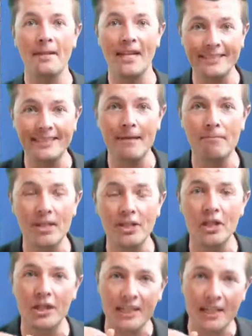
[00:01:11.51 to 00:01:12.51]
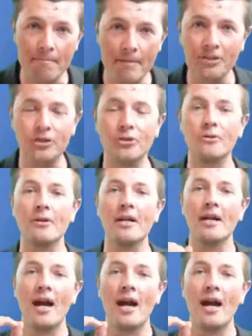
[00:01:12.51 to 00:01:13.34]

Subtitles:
But that's something you gotta commit to.